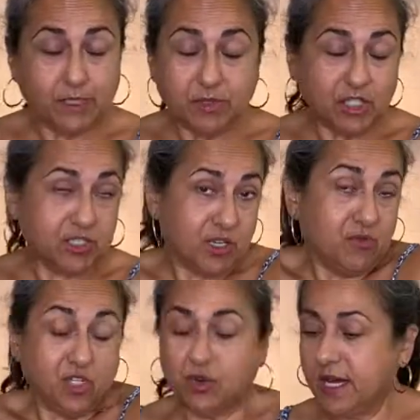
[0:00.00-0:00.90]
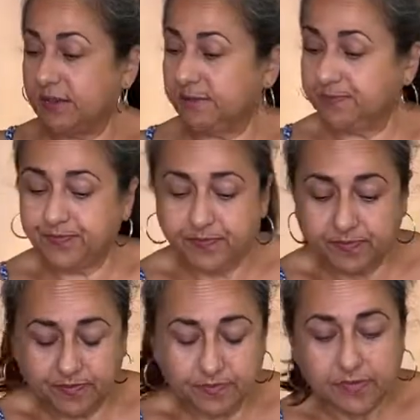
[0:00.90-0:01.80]
We just don't do it.
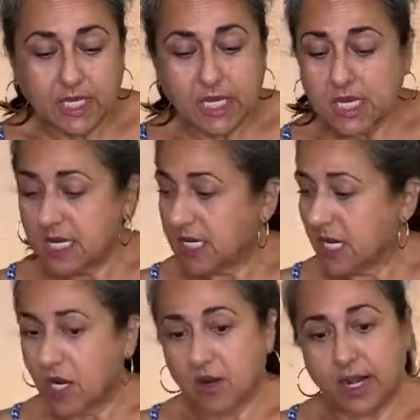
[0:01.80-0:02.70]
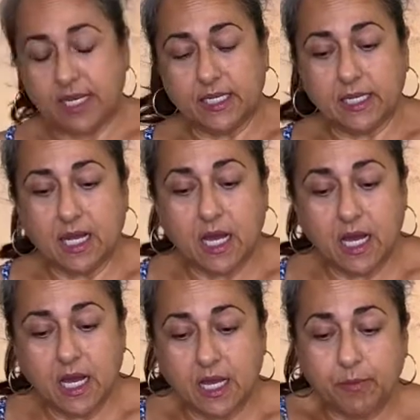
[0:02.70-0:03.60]
All right,
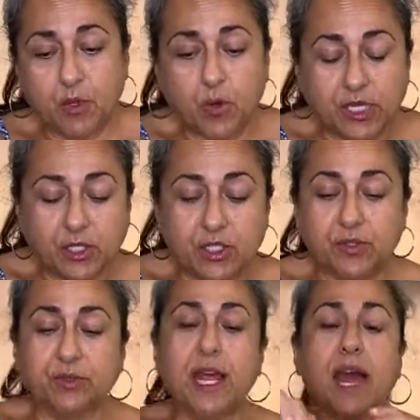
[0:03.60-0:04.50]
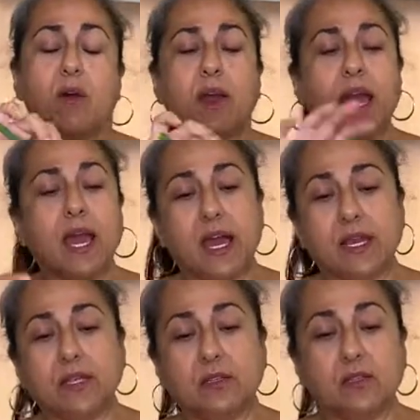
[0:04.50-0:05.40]
I'm going to now
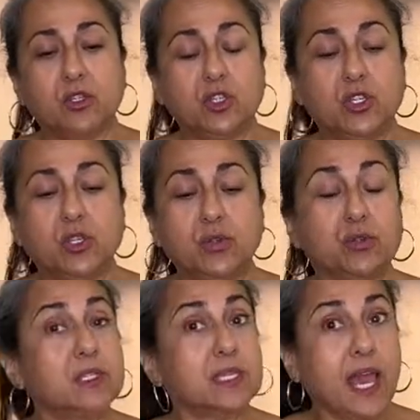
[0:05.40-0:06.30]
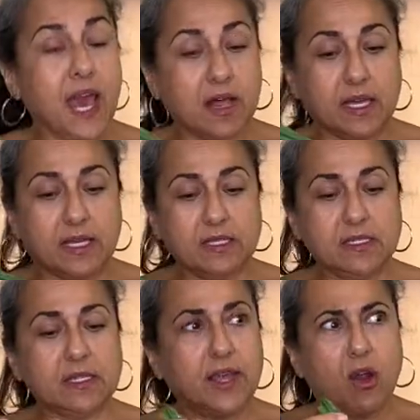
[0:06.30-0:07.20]
add two
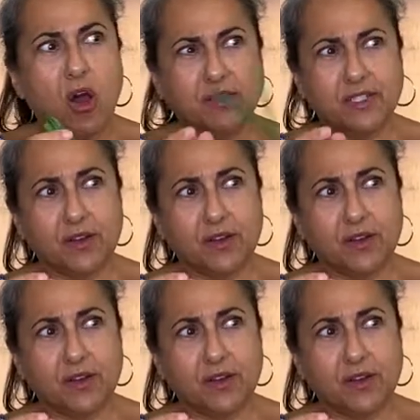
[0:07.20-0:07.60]
scallions that also